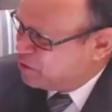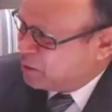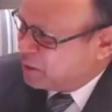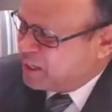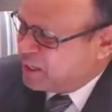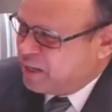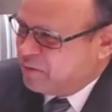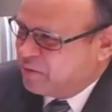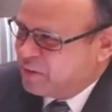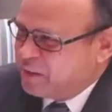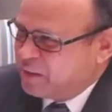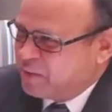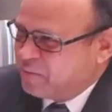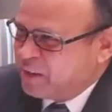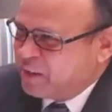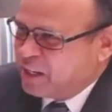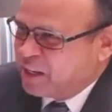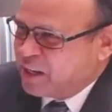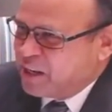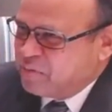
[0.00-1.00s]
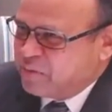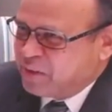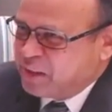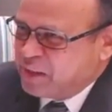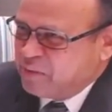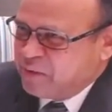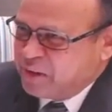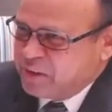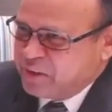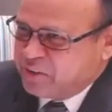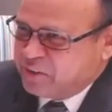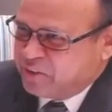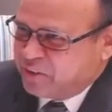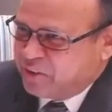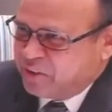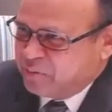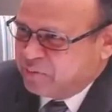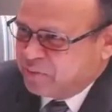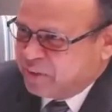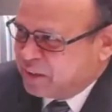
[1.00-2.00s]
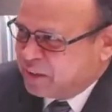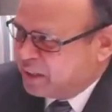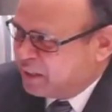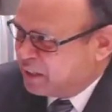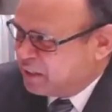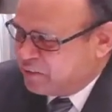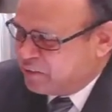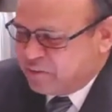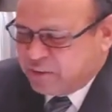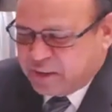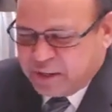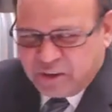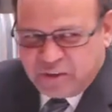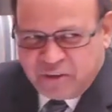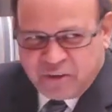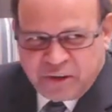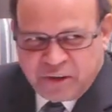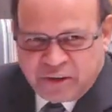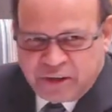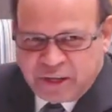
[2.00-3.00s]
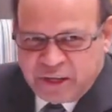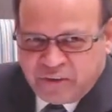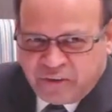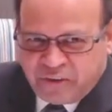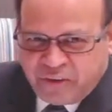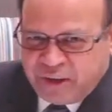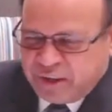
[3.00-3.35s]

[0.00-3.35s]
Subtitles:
When they come to the emergency room, it's what they call a DOA.